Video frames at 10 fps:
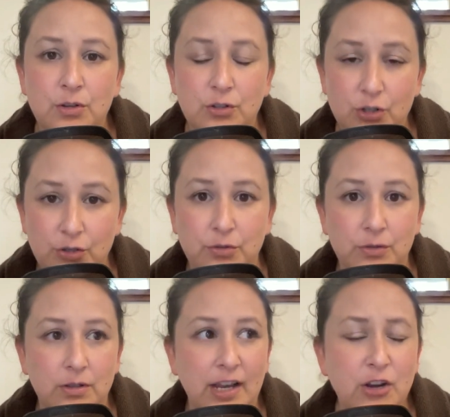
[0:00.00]
too.
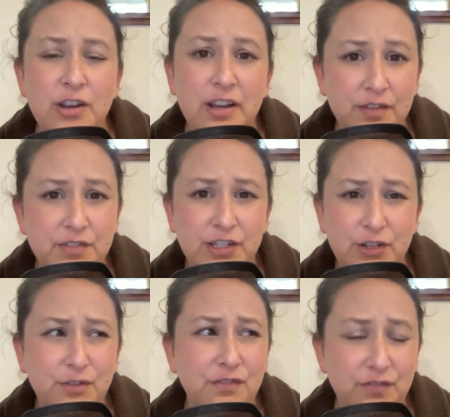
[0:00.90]
Like looking after
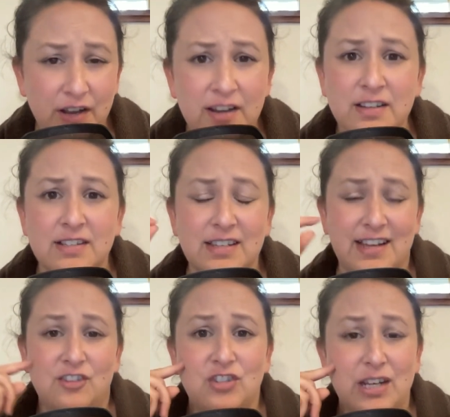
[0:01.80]
you first,
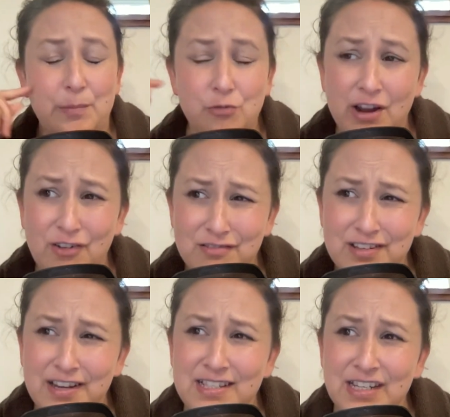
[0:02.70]
actually
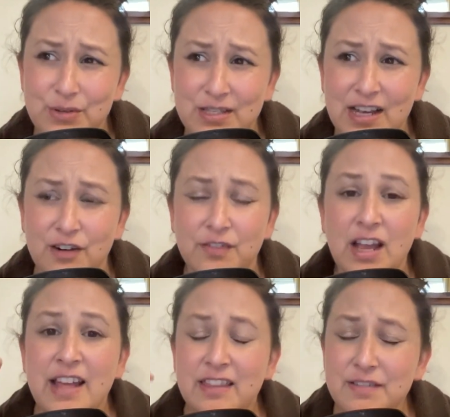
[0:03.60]
prioritizing yourself.
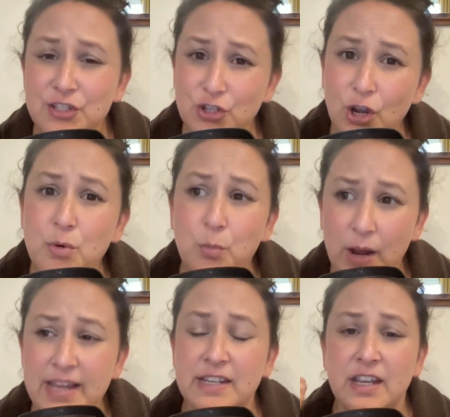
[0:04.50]
There is no
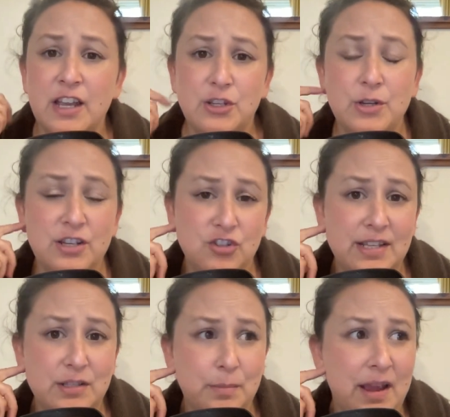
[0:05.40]
way you can
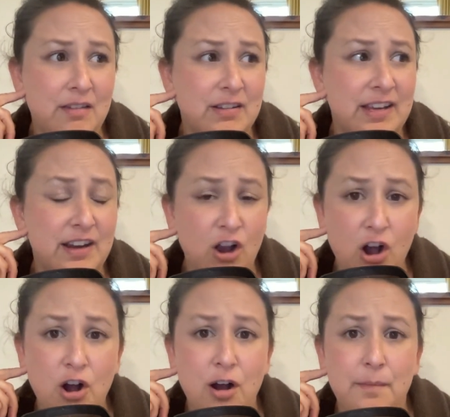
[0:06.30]
gentle parent in a
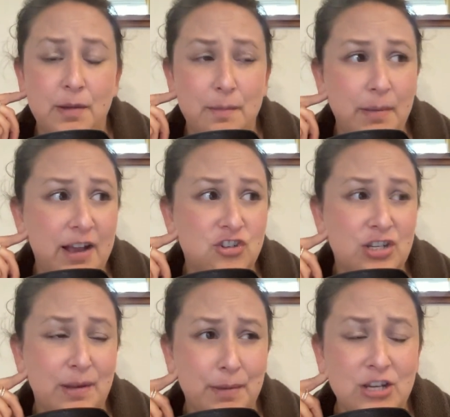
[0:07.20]
calm,
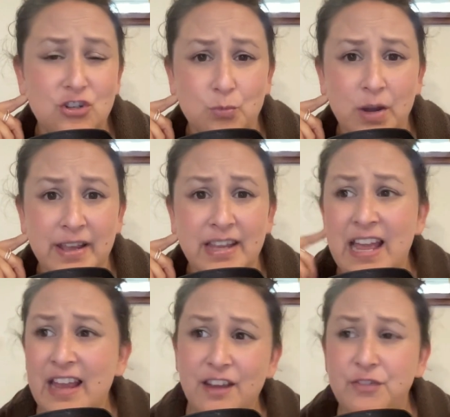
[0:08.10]
compassionate, patient way
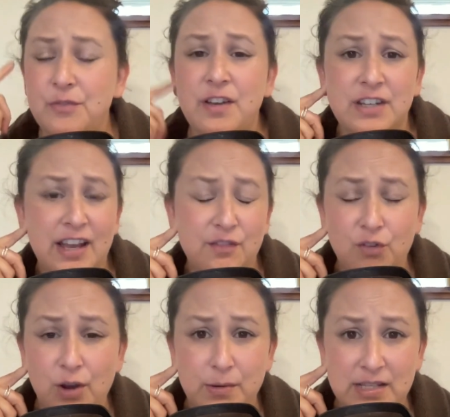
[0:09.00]
if you've only had
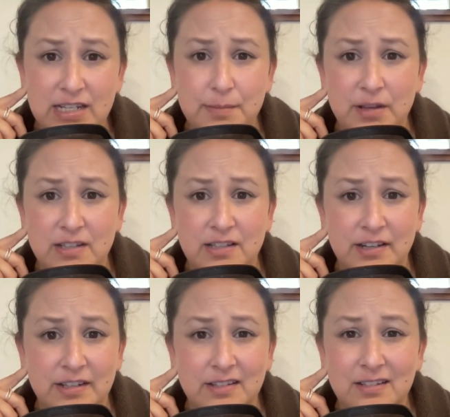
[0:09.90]
4 hours sleep last
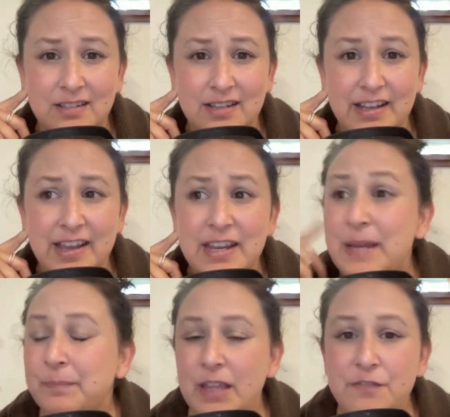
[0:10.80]
night. Okay?
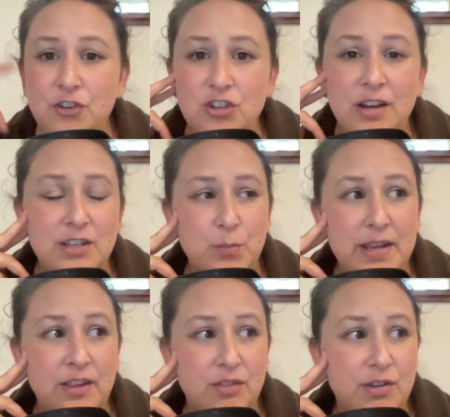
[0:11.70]
If your child is
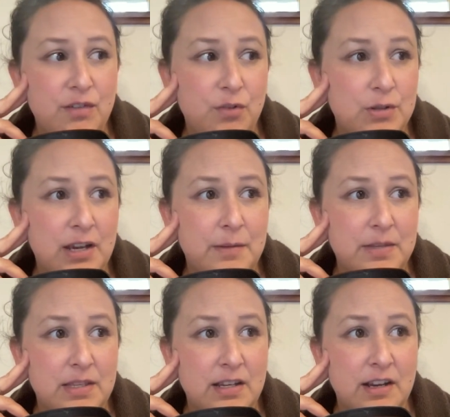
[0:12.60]
waking 3 or 4
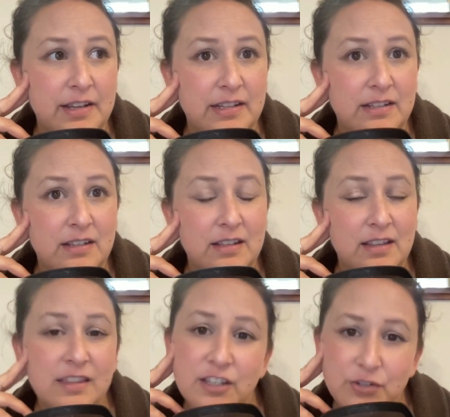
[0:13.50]
times in the night,
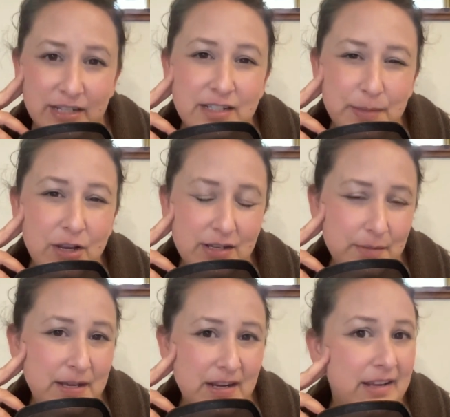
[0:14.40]
then you need to be going to
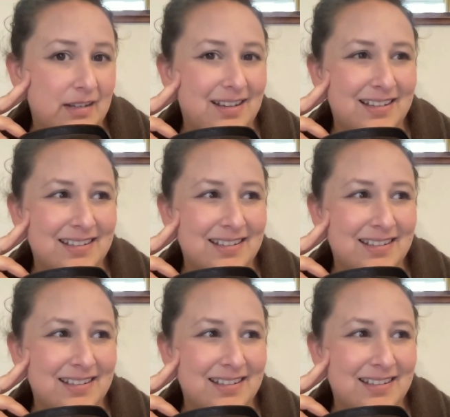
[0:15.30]
bed at 8.